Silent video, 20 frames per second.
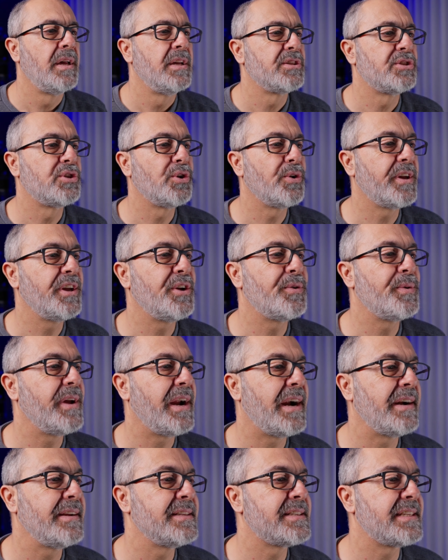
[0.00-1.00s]
So here we
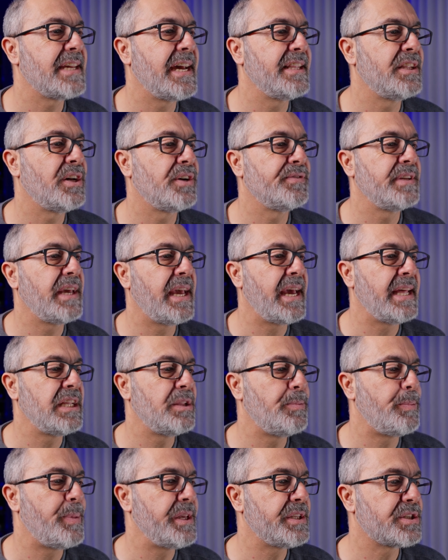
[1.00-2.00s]
are inside of the
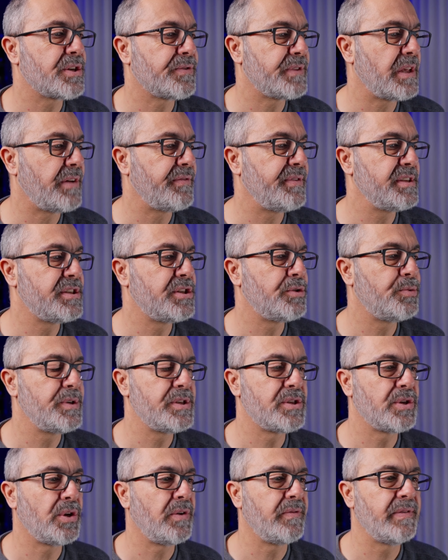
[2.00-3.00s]
edit page of Davinci
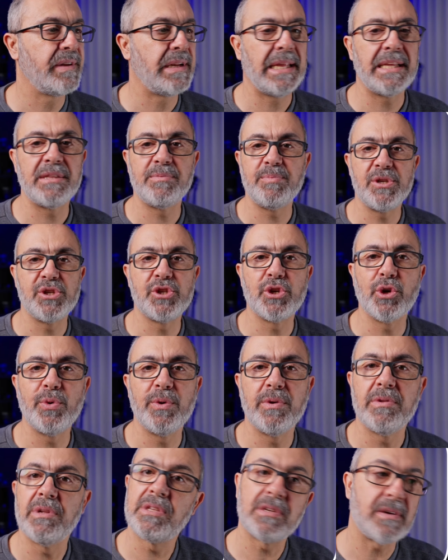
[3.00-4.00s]
Resolve, and let me show
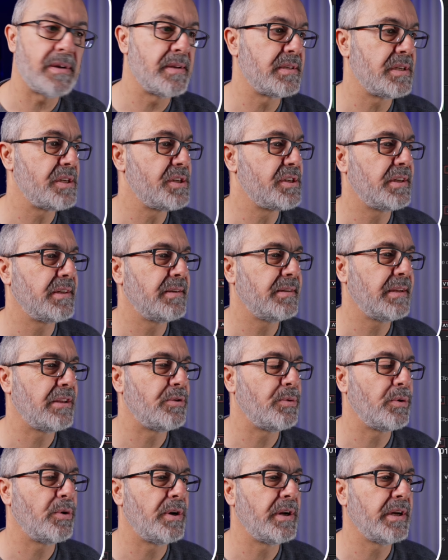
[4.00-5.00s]
you the transition that
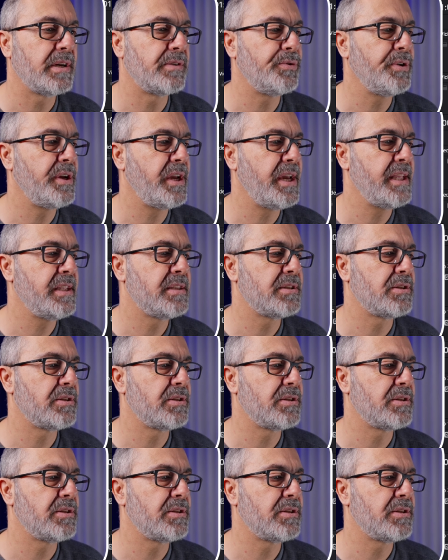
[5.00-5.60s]
you're going to create.